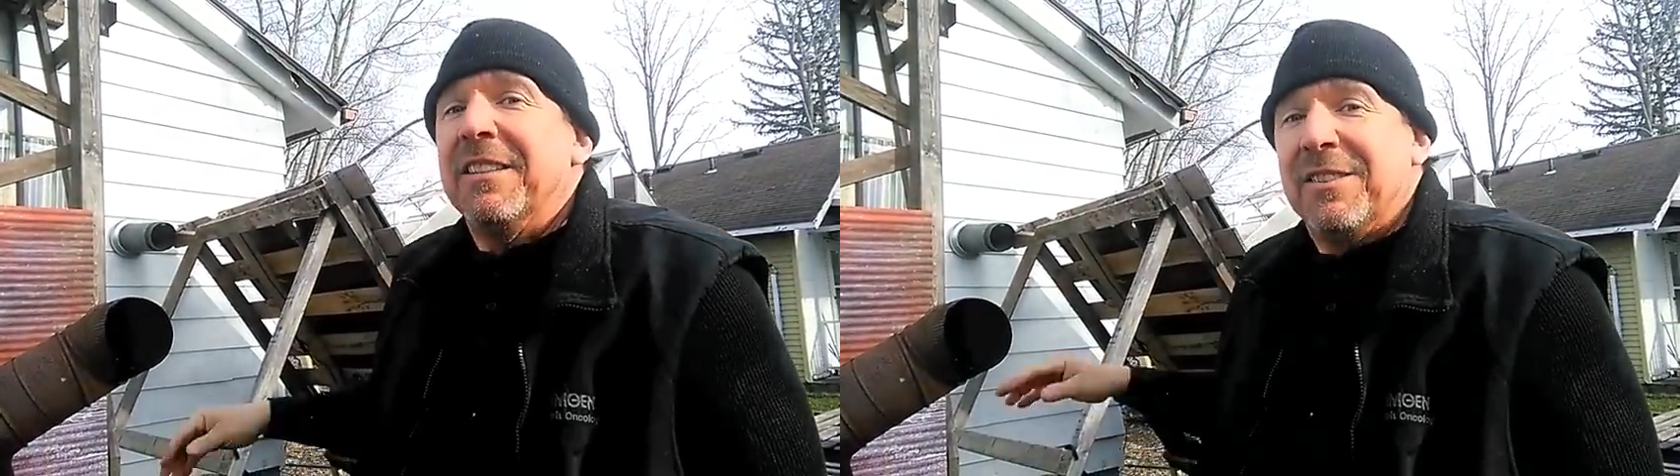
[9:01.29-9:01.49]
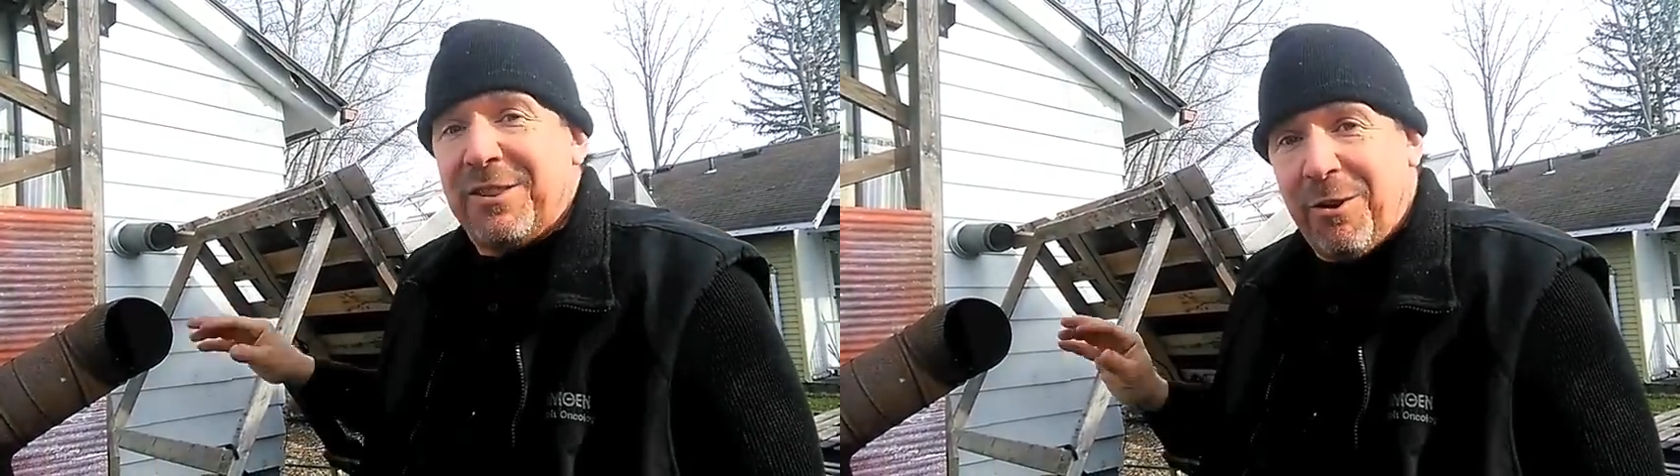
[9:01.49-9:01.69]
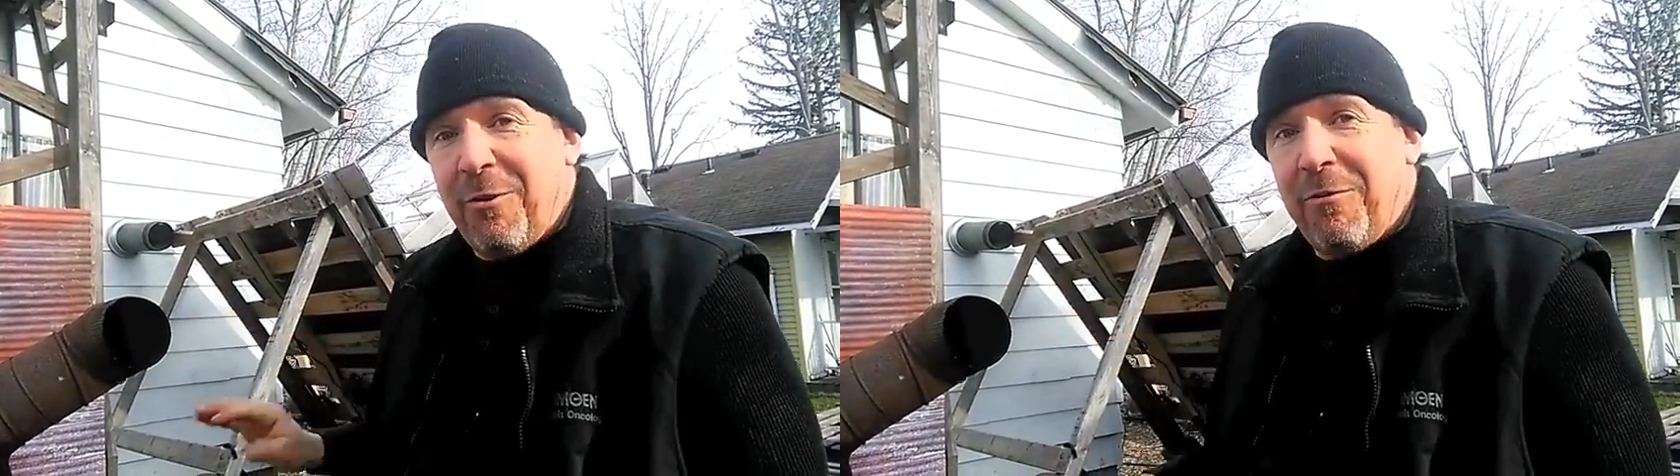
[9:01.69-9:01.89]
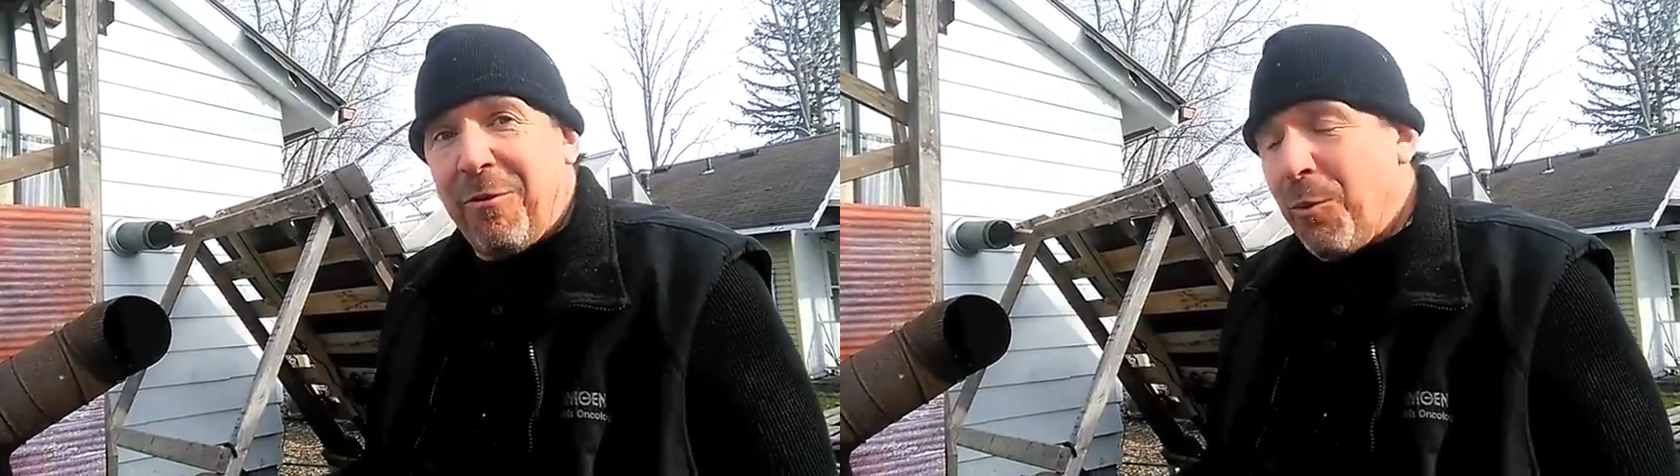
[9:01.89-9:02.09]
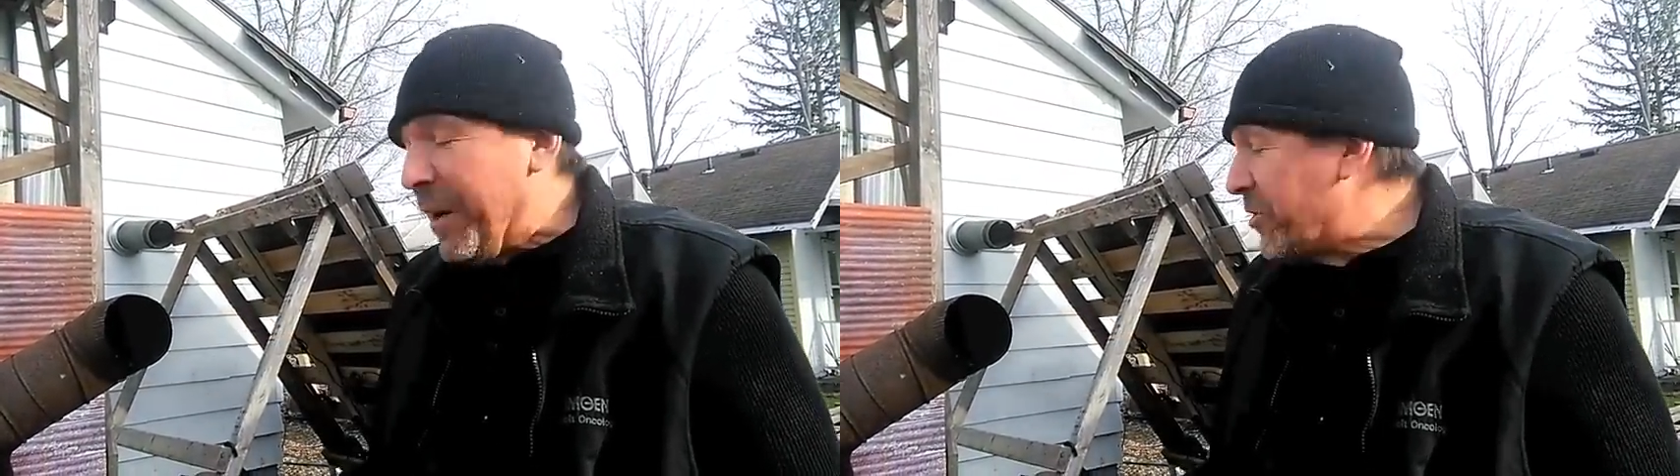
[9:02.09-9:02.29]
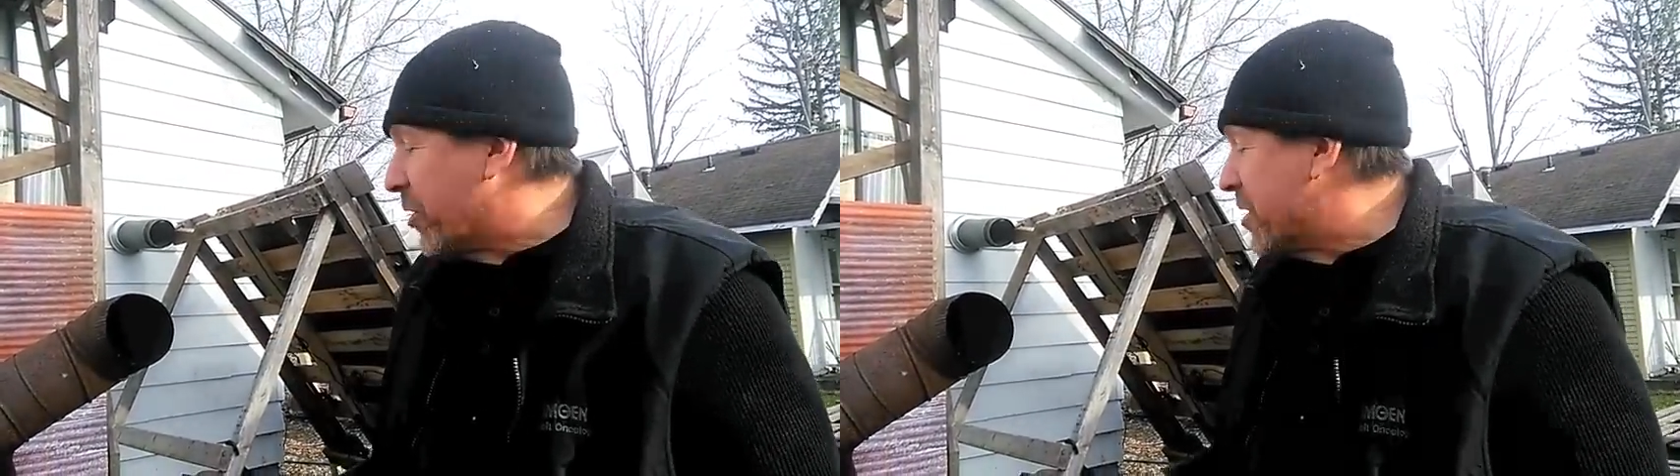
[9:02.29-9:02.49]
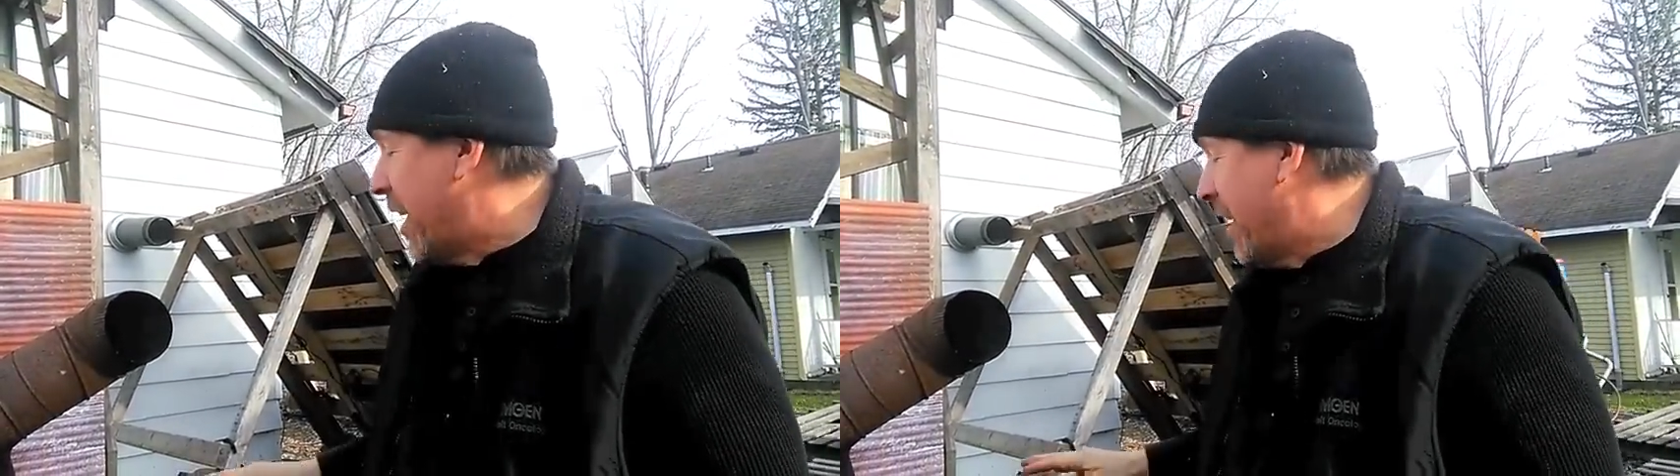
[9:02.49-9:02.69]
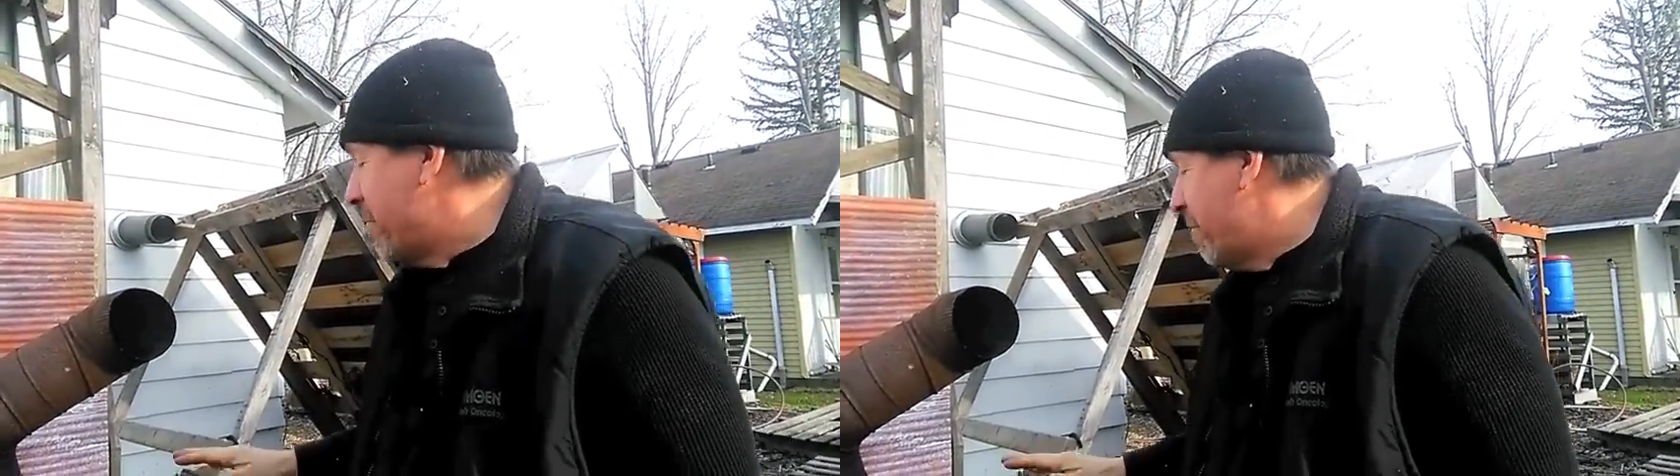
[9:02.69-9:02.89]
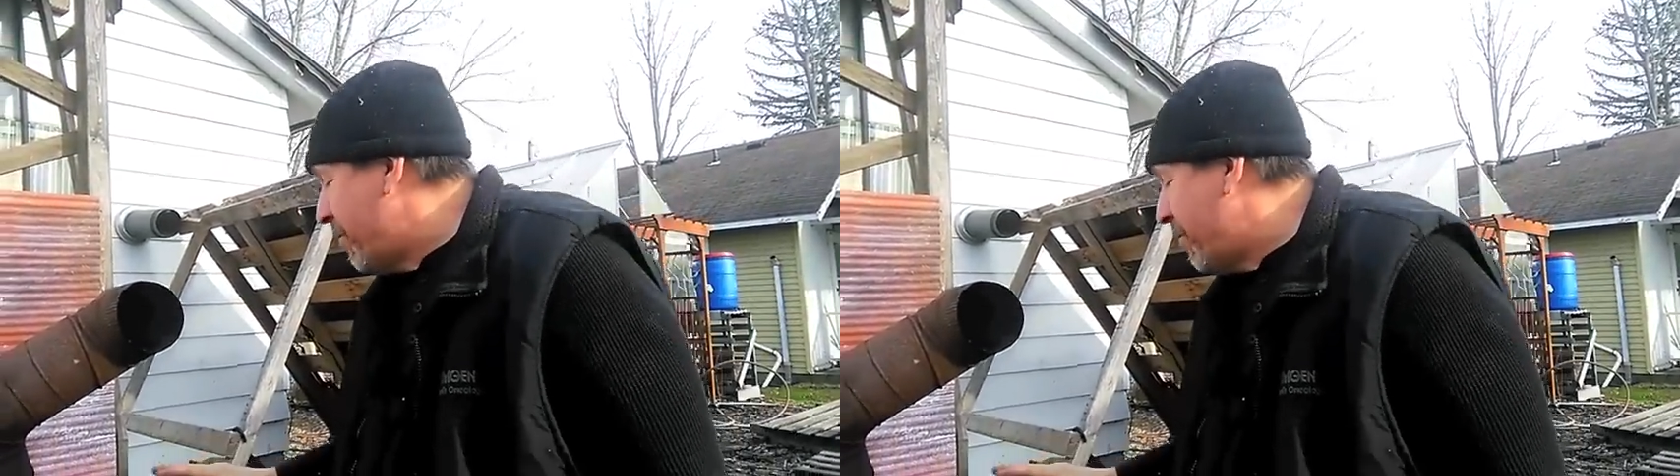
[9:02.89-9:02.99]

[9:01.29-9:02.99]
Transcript: So for winter time,